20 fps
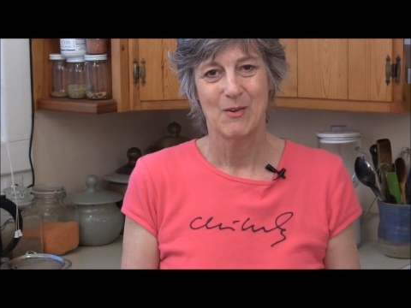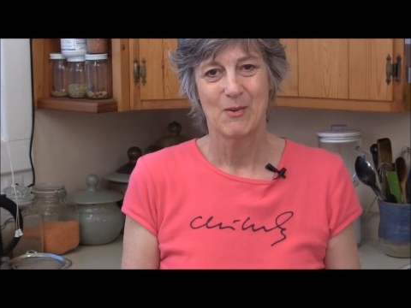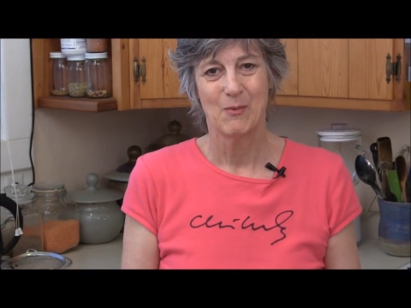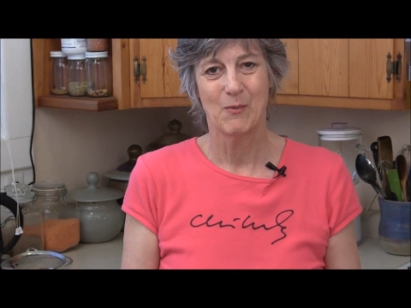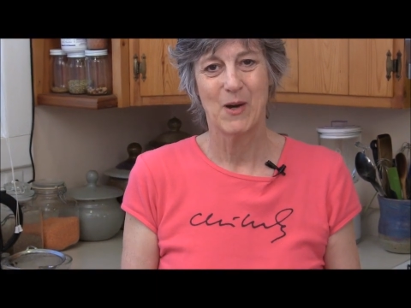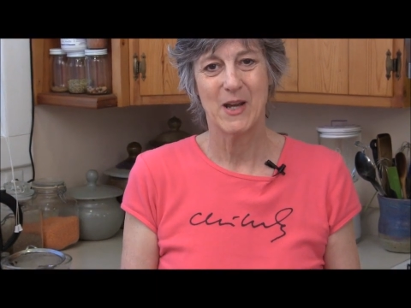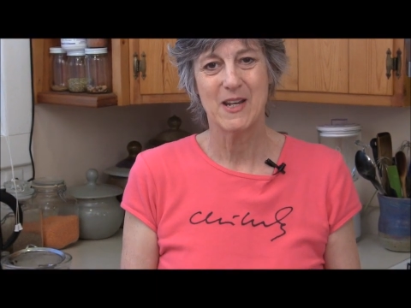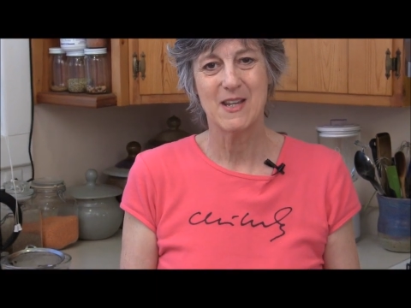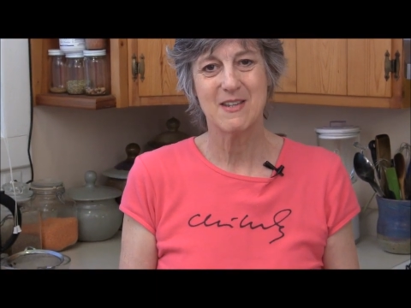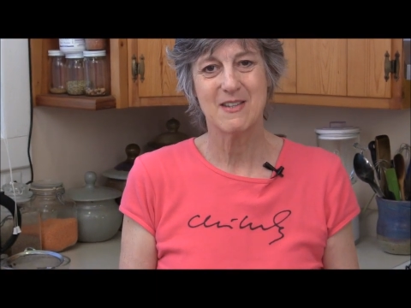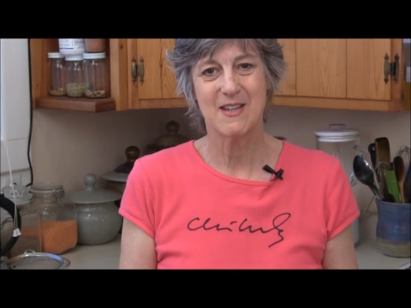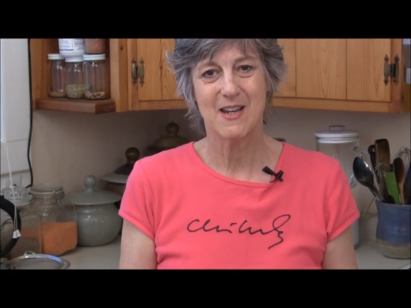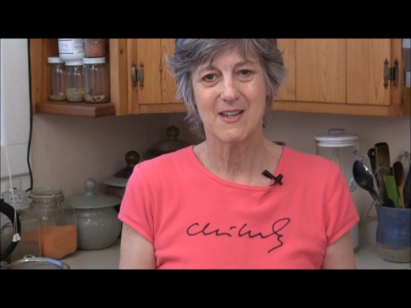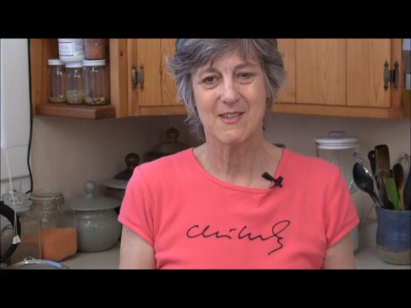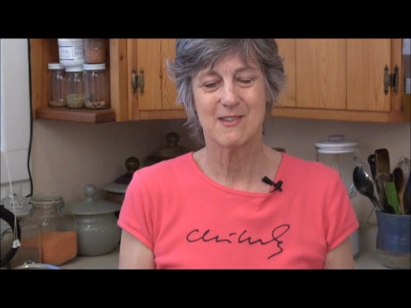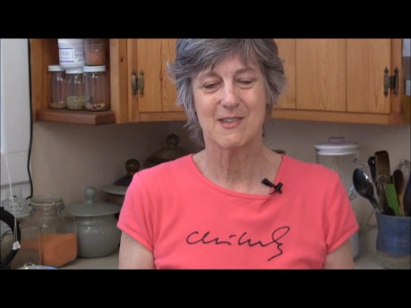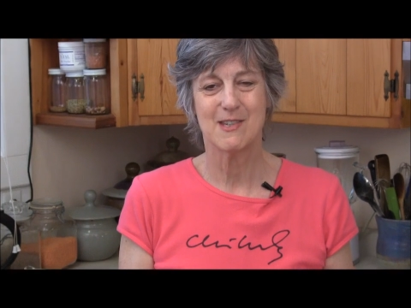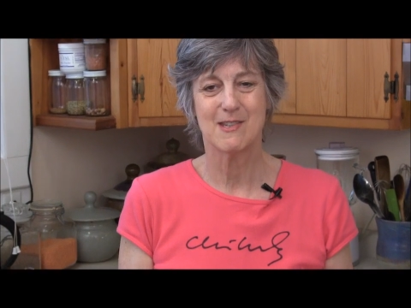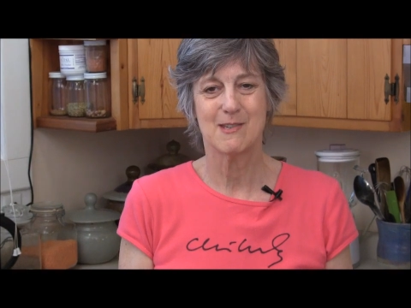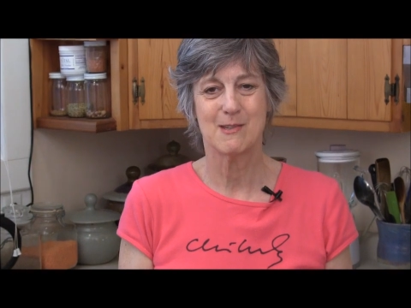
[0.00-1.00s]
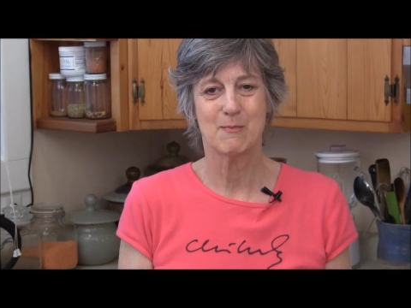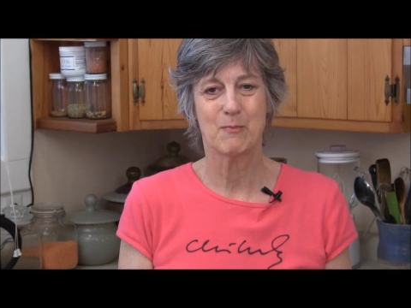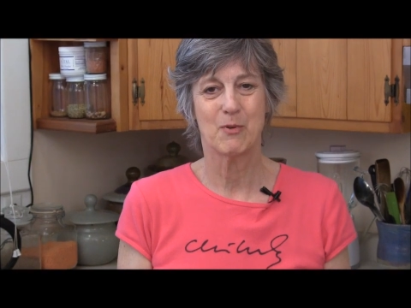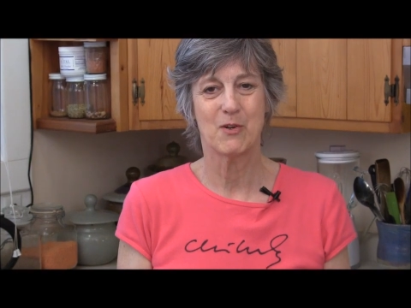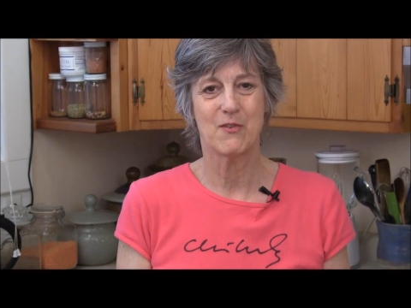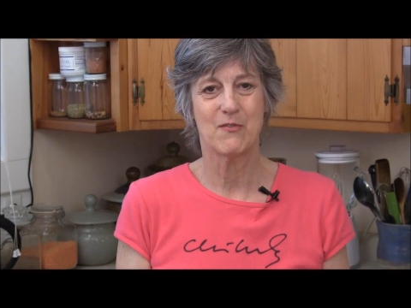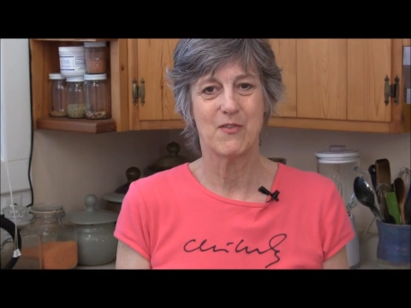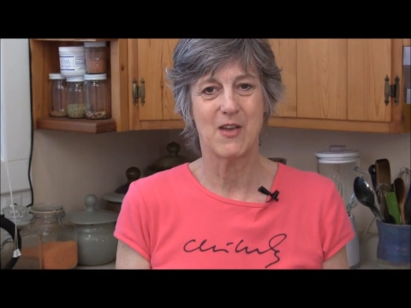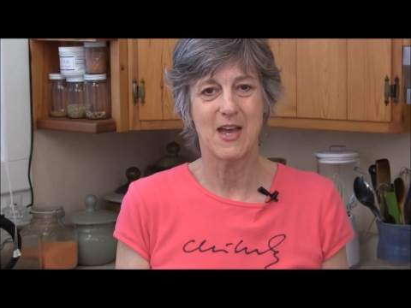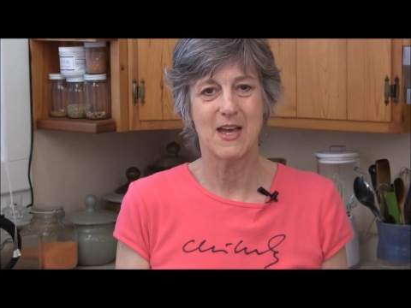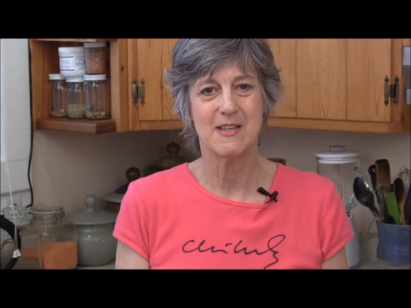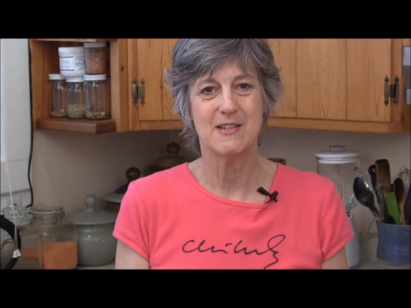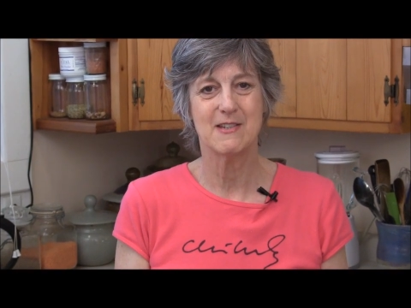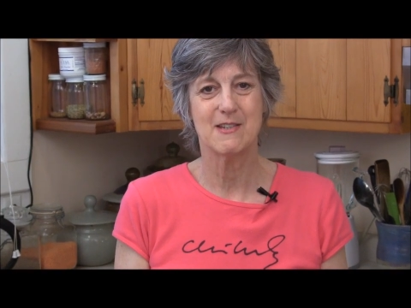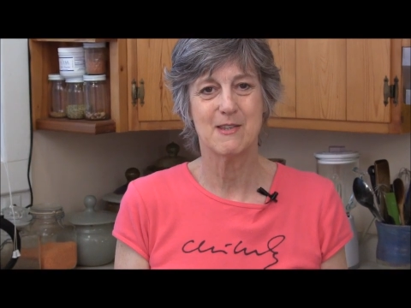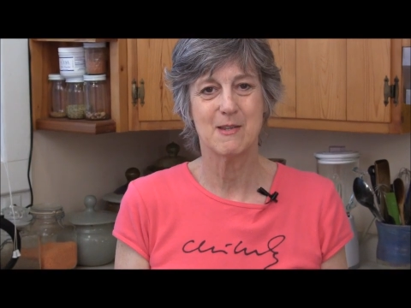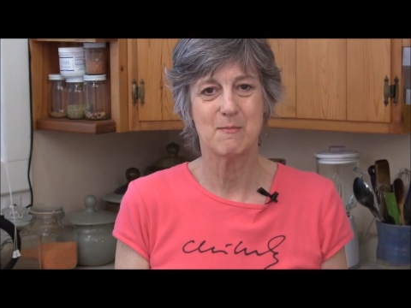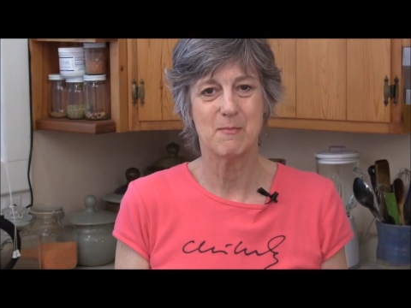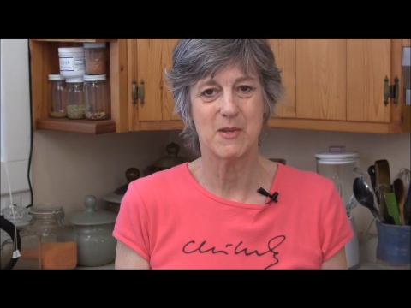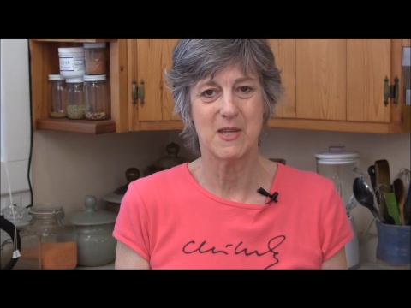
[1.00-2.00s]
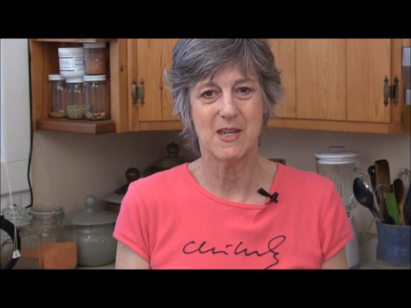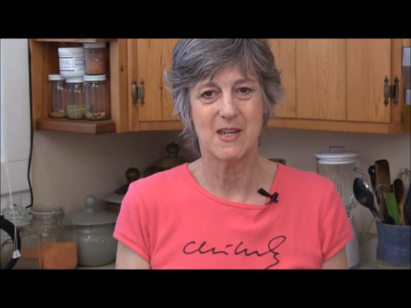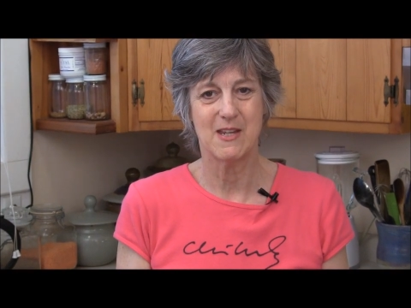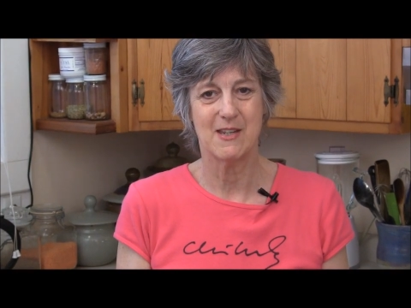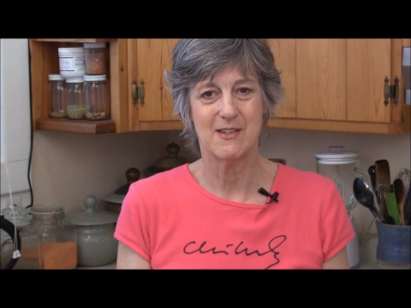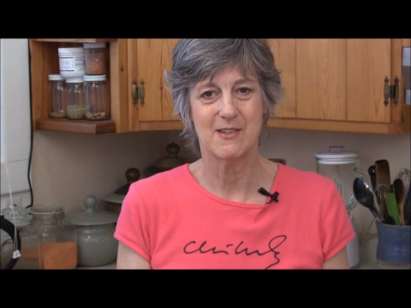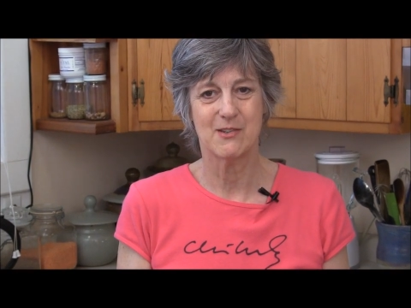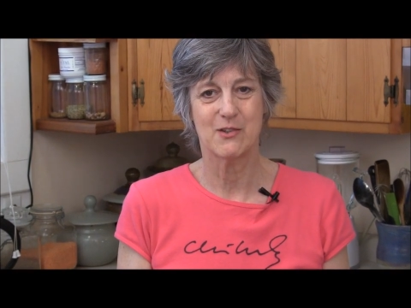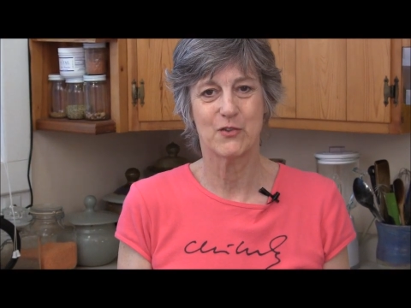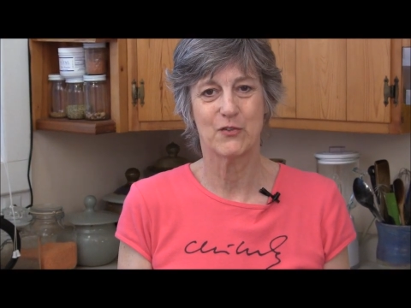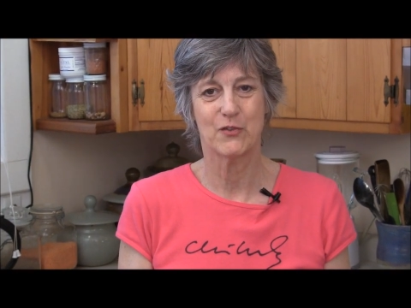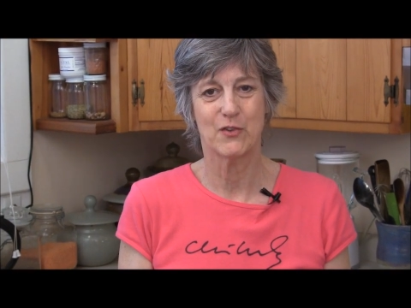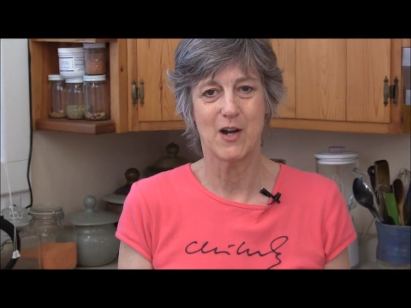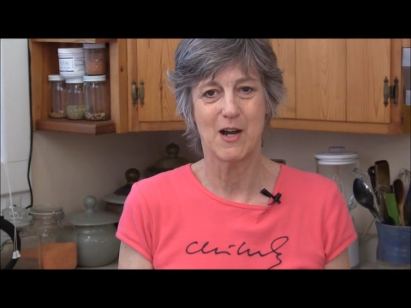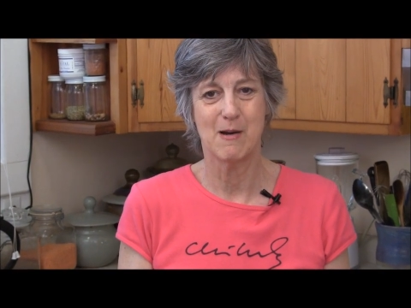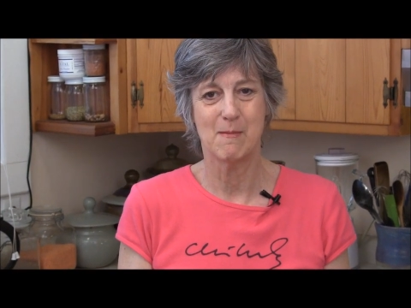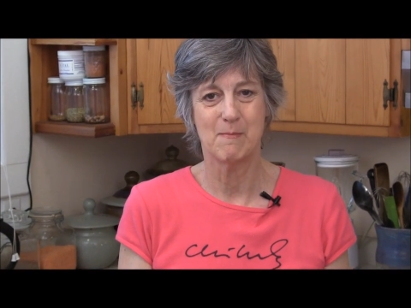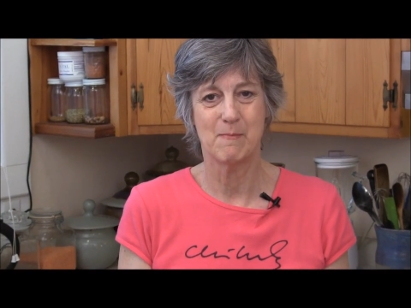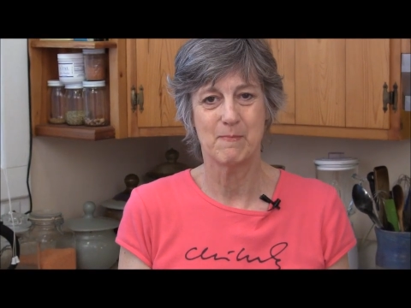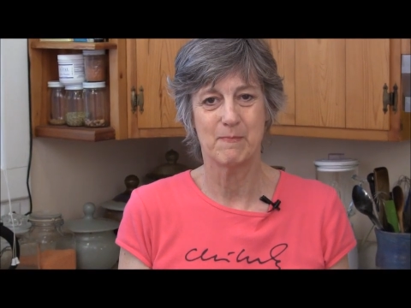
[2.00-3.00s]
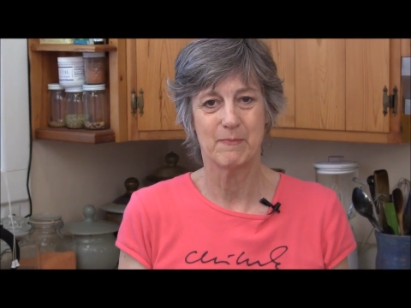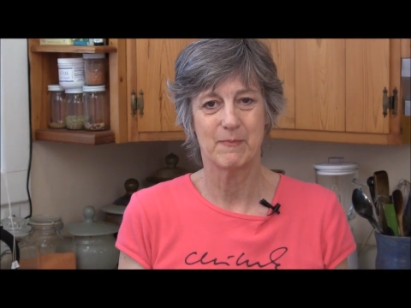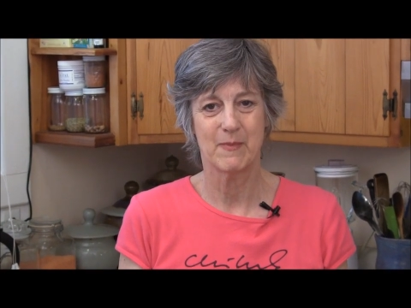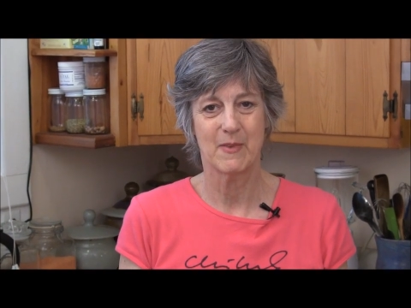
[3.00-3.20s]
What it does is prevent the beans from